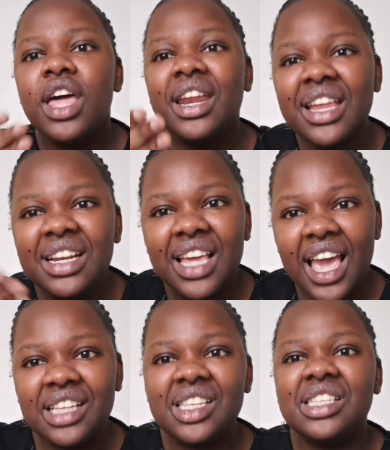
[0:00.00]
Read
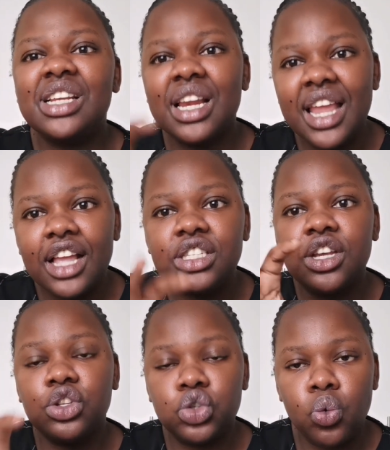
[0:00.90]
cases
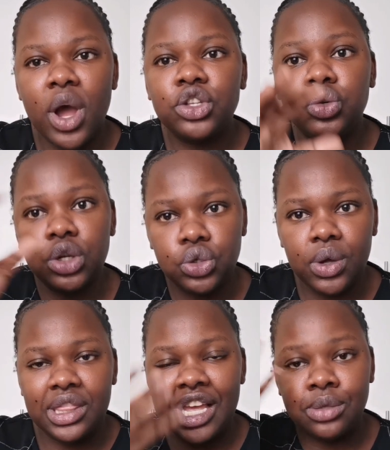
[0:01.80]
relating to what you're
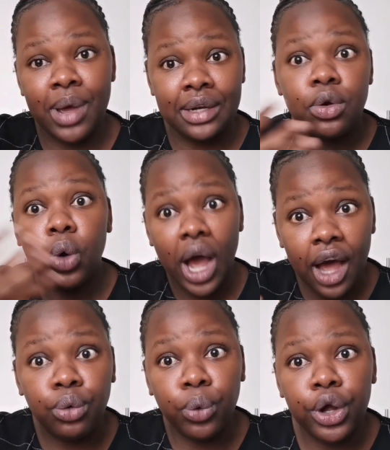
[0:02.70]
doing. That's what
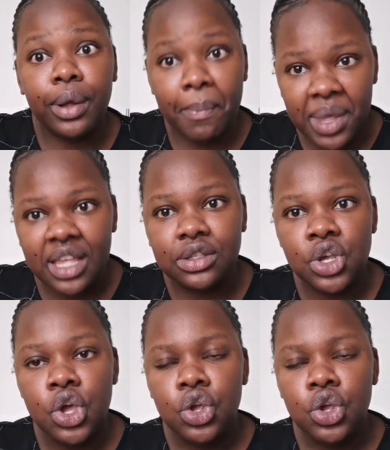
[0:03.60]
hard work means.